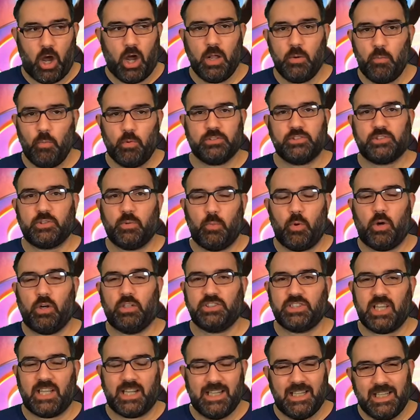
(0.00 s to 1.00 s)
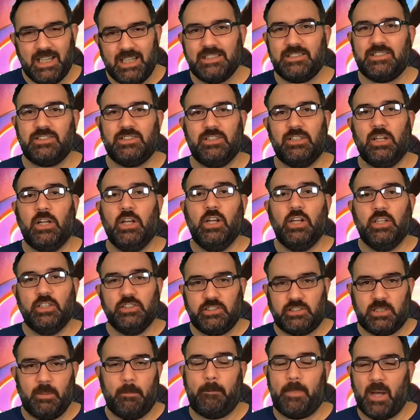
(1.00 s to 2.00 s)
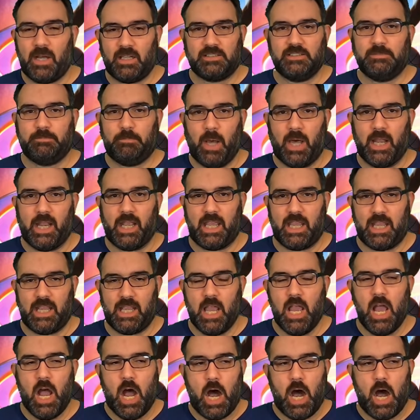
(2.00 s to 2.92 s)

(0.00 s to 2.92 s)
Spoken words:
I want to watch and listen to Bugs Bunny.